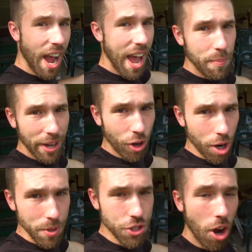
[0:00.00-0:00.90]
I had my
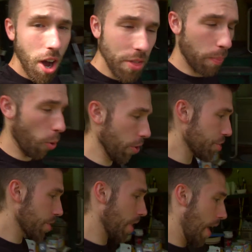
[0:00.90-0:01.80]
garbage on the
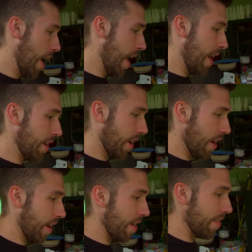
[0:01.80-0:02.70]
porch, and
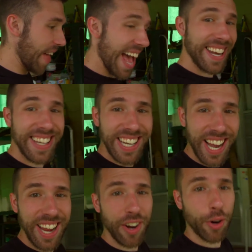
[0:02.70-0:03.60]
that
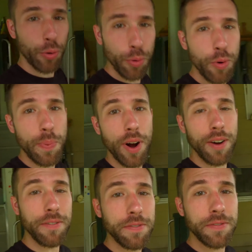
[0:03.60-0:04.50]
night a group
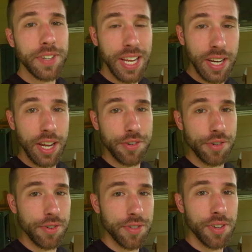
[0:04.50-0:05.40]
of
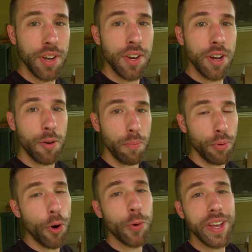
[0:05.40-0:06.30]
teenagers
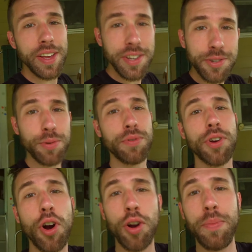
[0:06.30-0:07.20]
broke into the
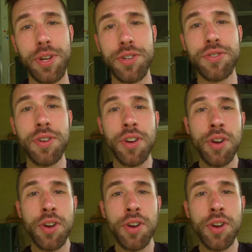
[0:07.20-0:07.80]
garbage,